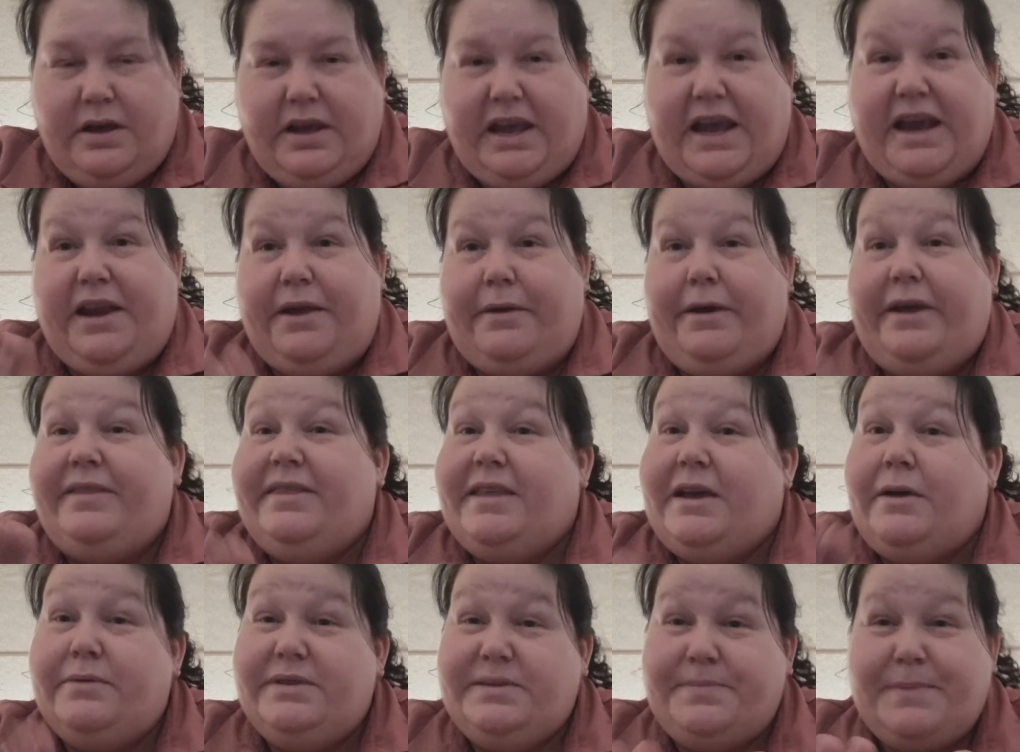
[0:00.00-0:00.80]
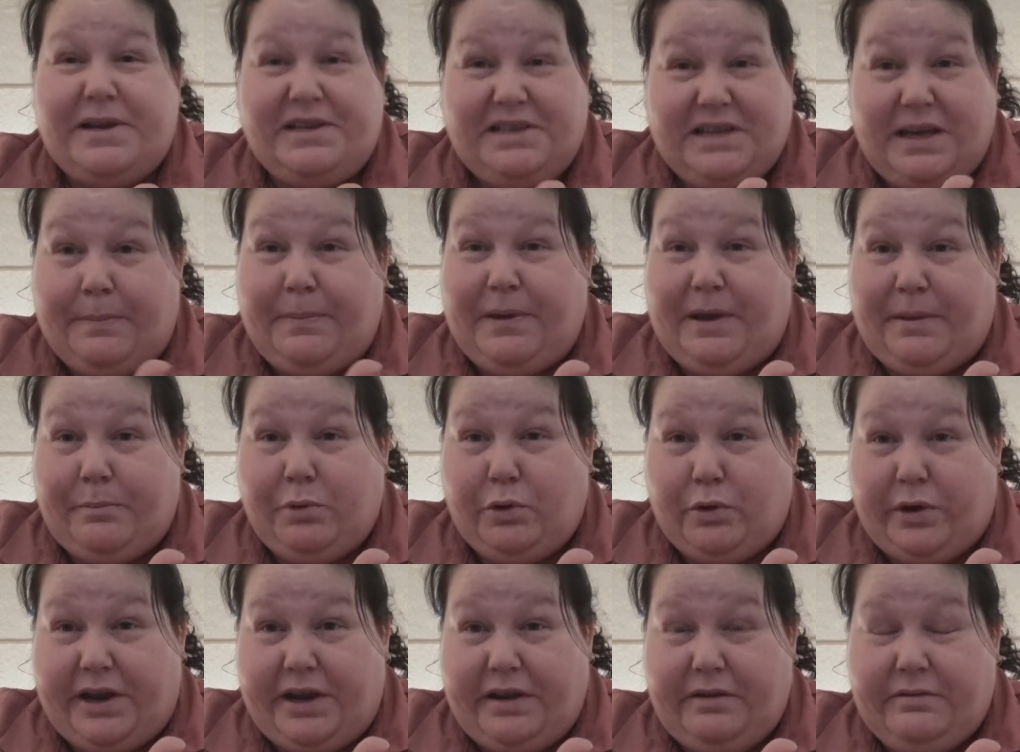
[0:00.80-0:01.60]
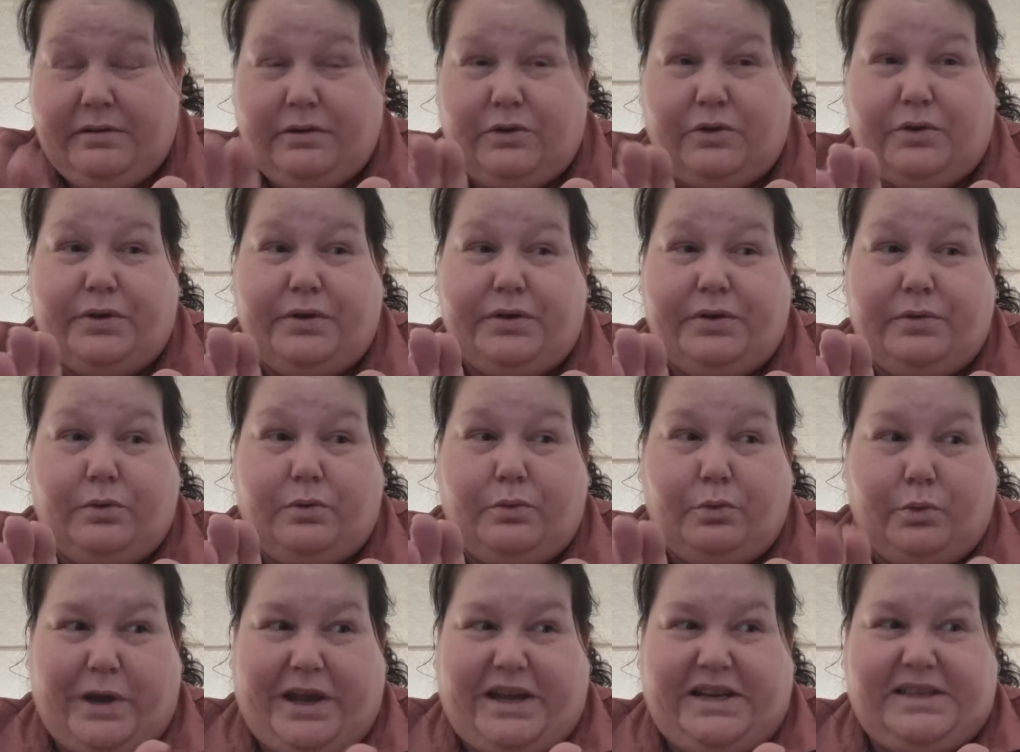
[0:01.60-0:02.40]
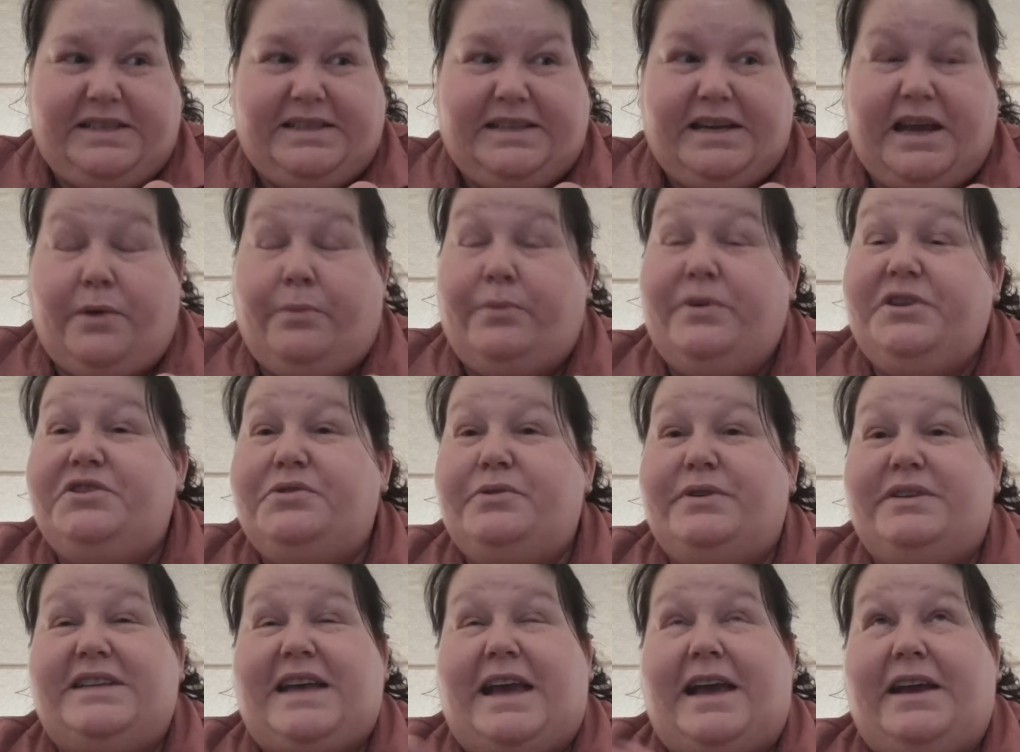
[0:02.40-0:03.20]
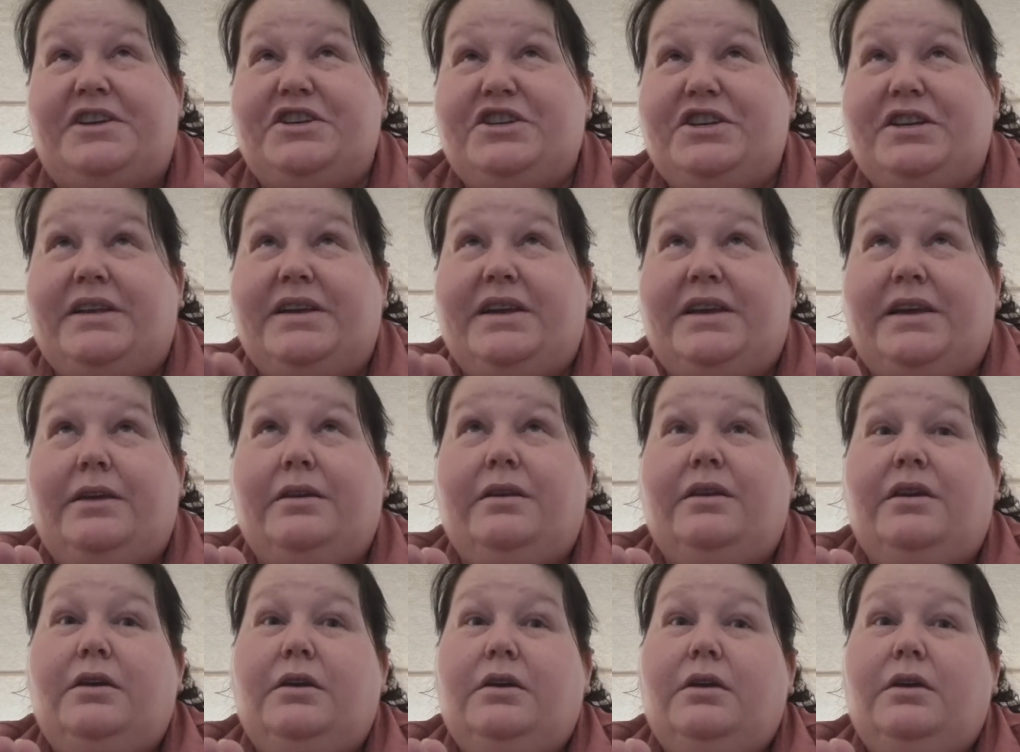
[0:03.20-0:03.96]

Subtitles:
anyway, that was my tipping point on Wednesday, which was actually